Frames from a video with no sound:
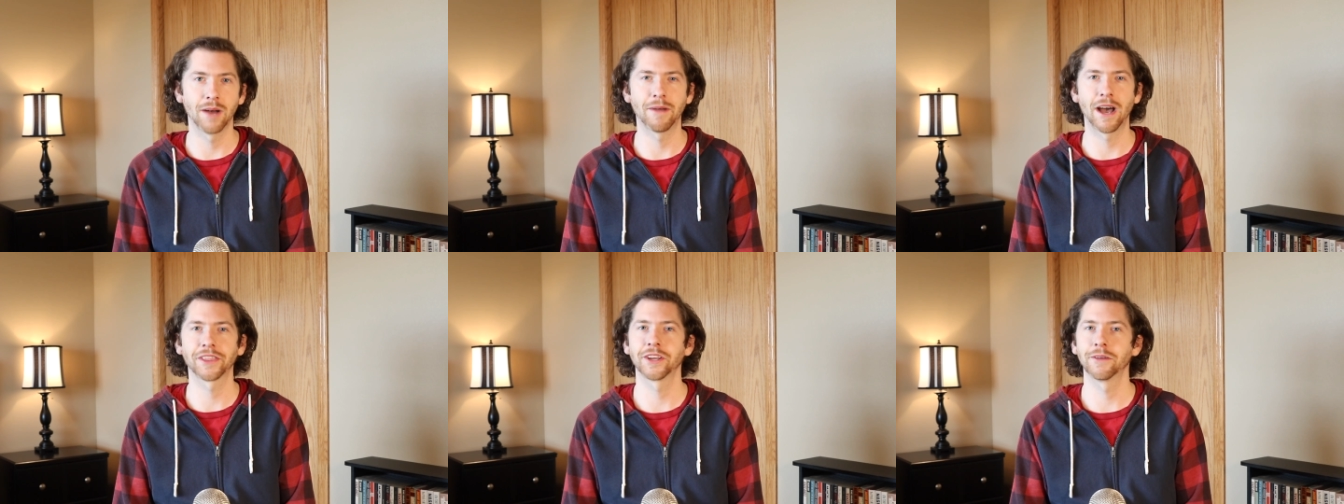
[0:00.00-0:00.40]

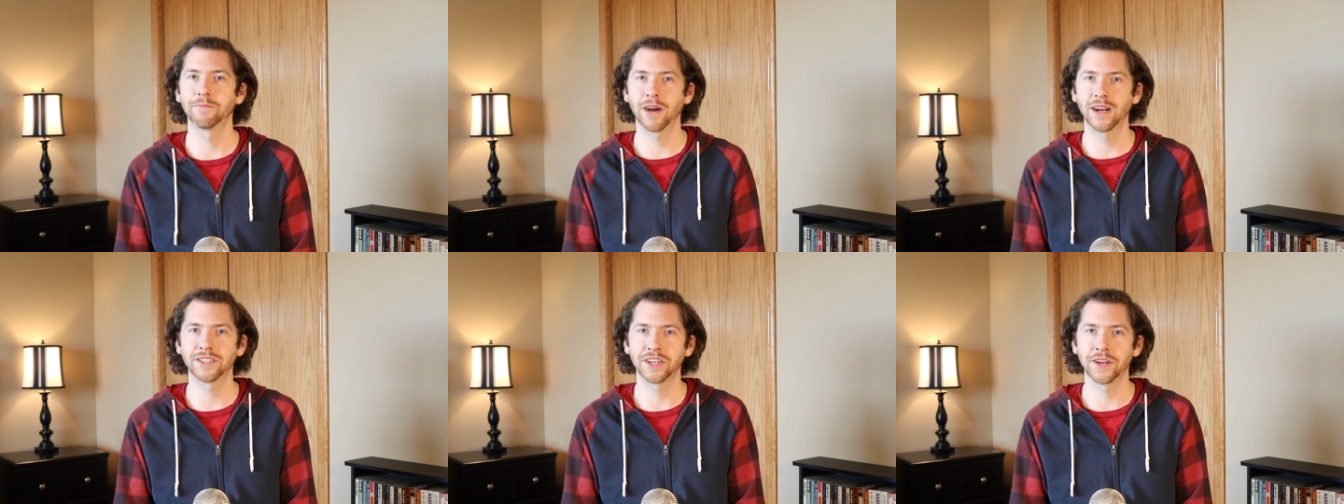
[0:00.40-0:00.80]
about their
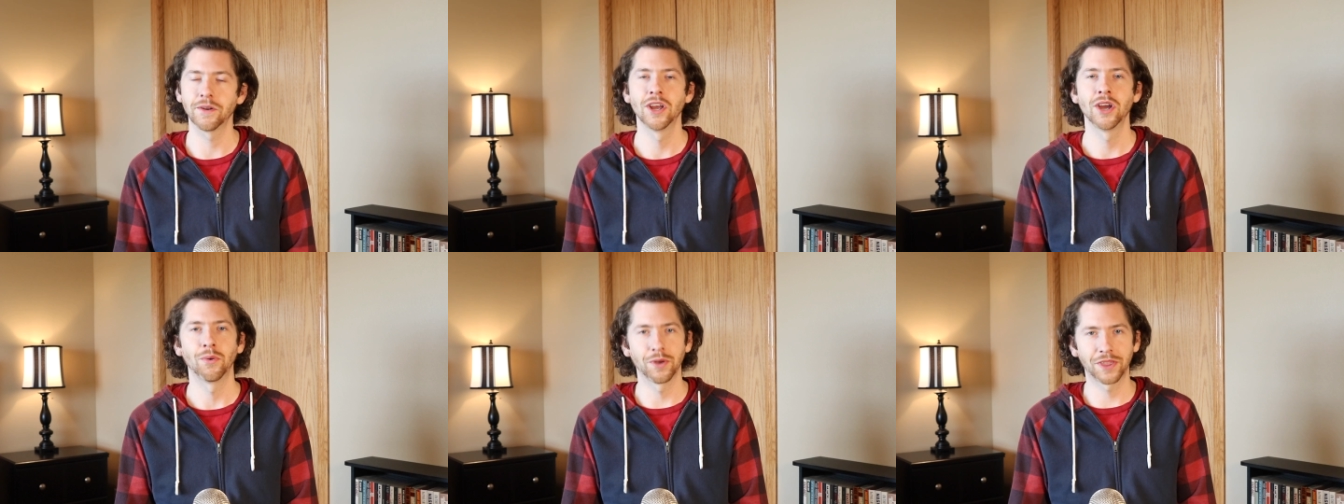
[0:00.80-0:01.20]
budget
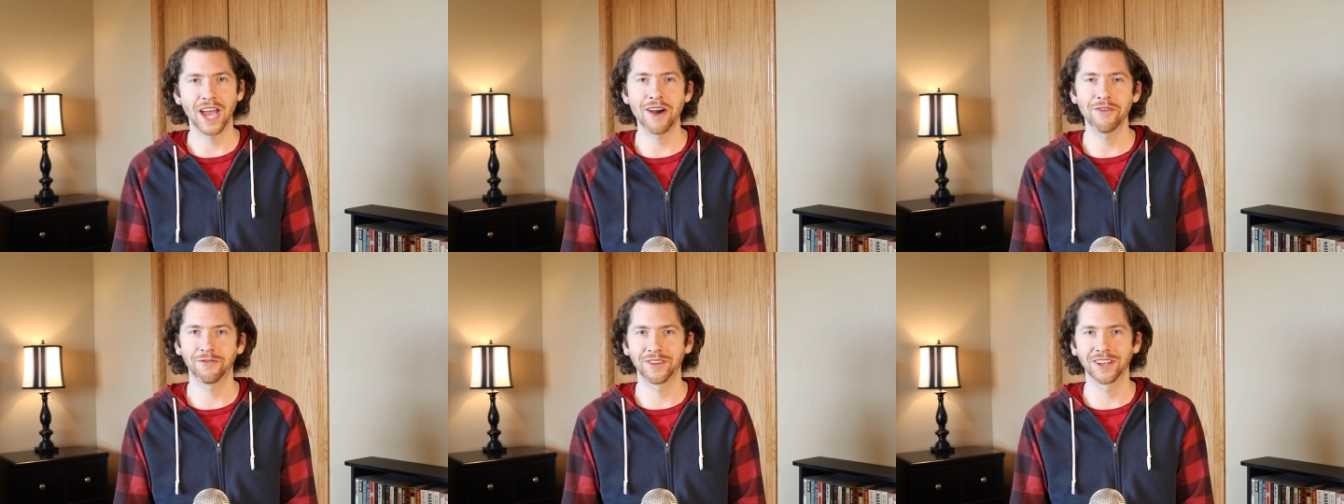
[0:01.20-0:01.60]

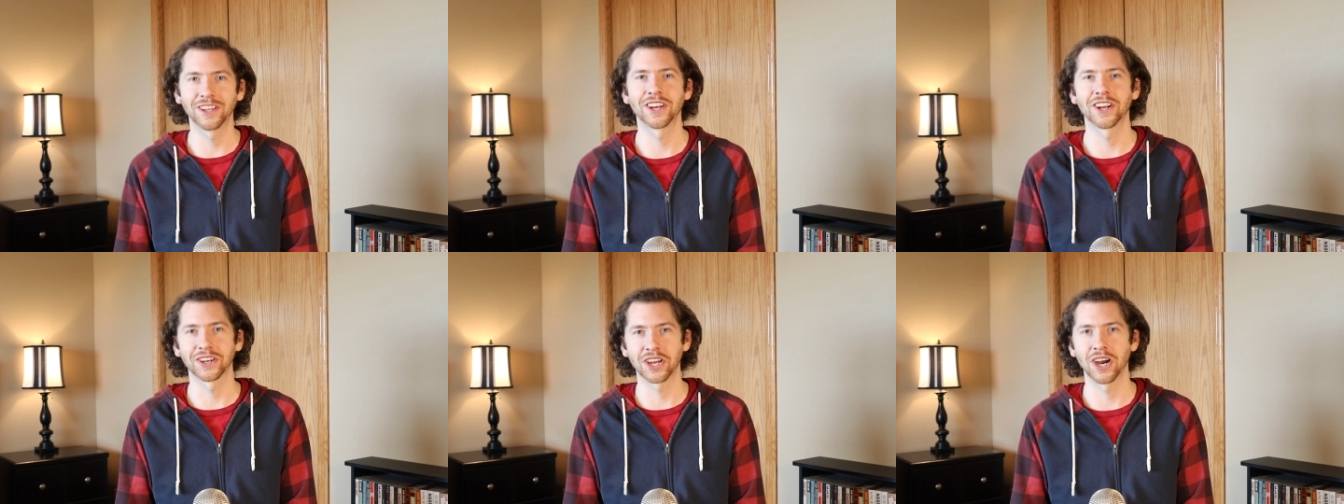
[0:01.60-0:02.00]
without
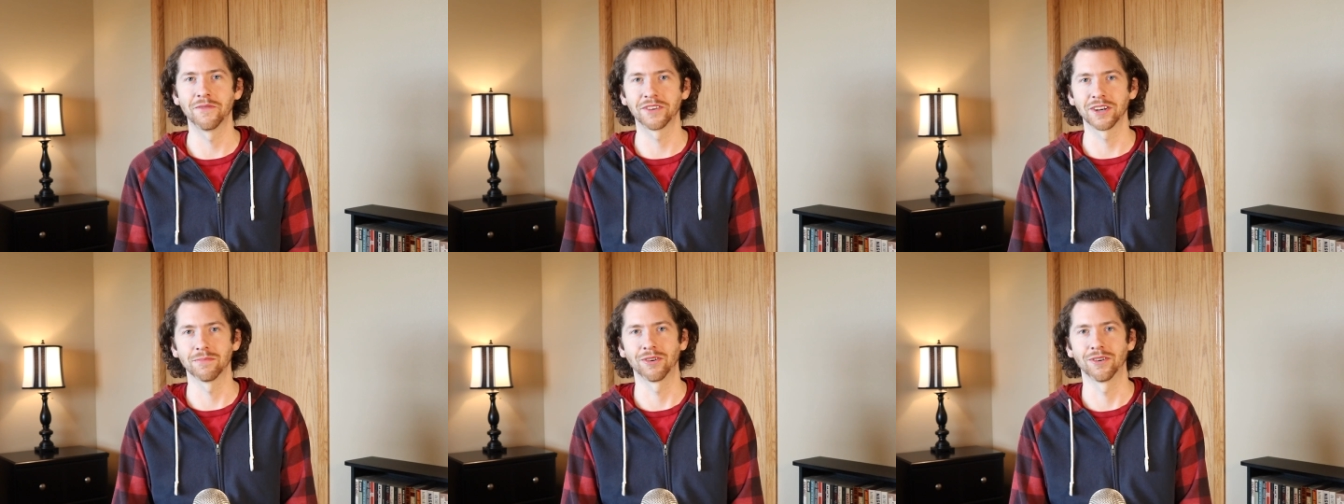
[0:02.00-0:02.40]
feeling
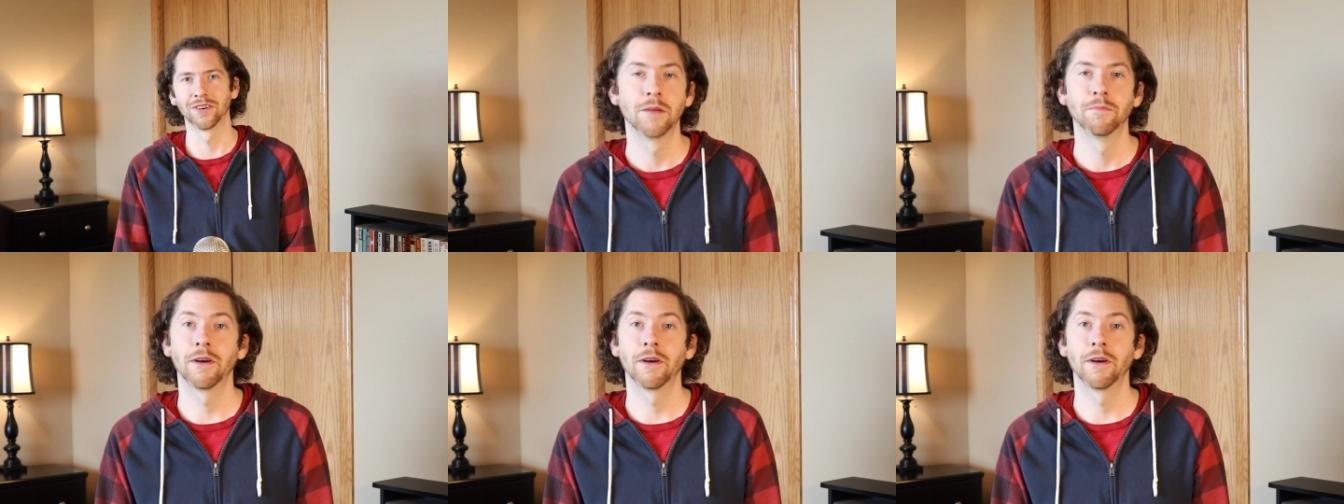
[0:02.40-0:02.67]
uncomfortable.